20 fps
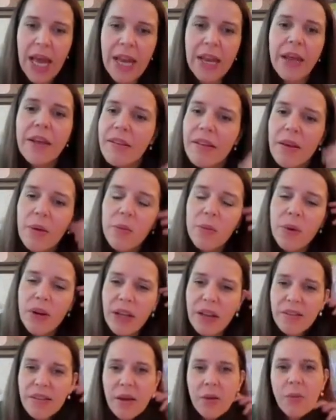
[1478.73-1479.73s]
And I say,
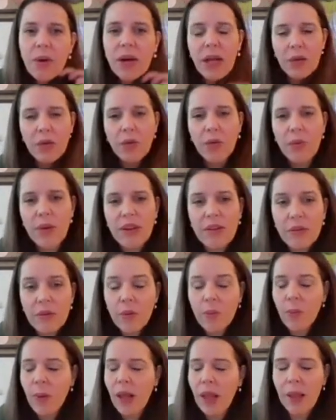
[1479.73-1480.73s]
when I say what are the
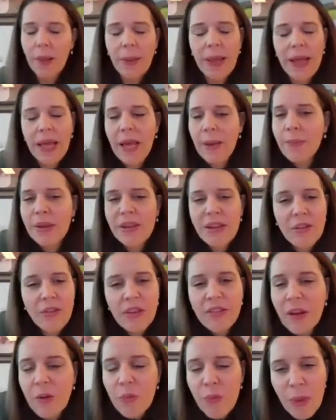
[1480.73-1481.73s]
risks, well,
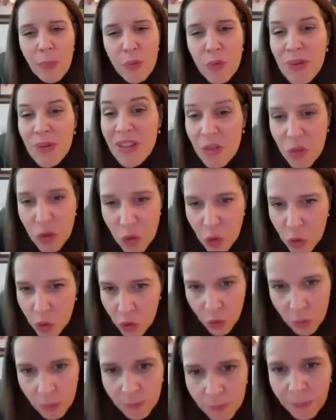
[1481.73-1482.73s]
Metaverse and Web3 is so
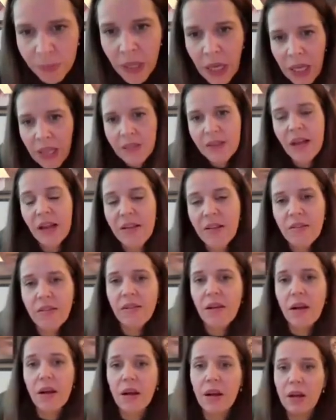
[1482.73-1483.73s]
new that
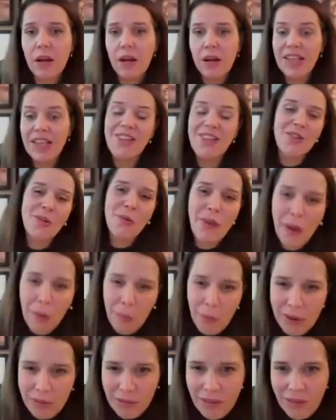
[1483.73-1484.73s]
it's the
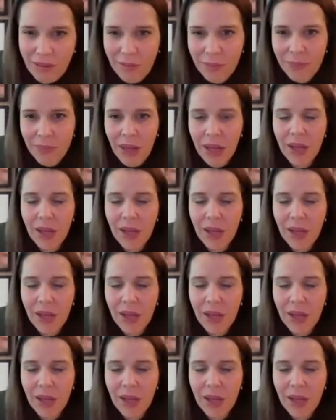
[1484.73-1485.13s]
Far West.